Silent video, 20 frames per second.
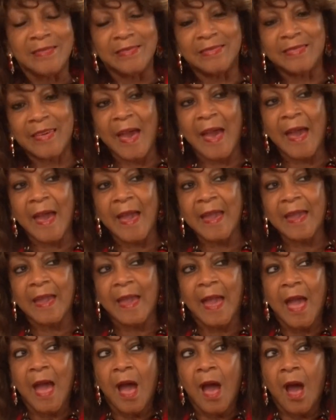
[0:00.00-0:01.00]

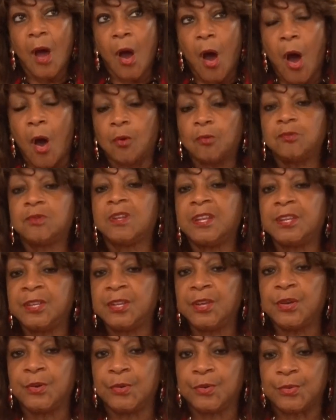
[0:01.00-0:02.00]
They only
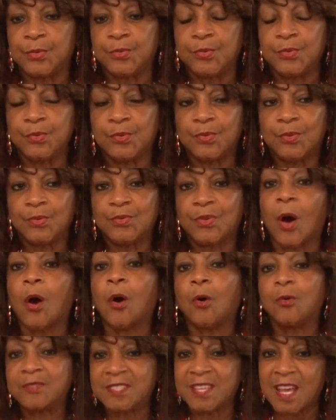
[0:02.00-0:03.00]
knew the
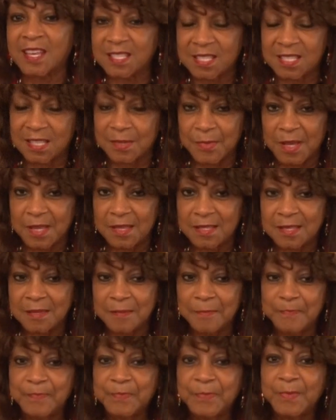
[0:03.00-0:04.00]
Old Testament,
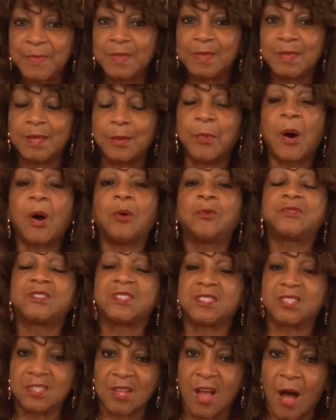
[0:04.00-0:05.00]
the
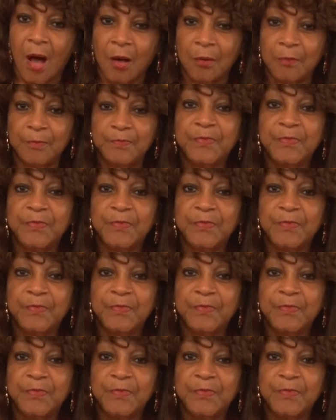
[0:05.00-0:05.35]
Moses law,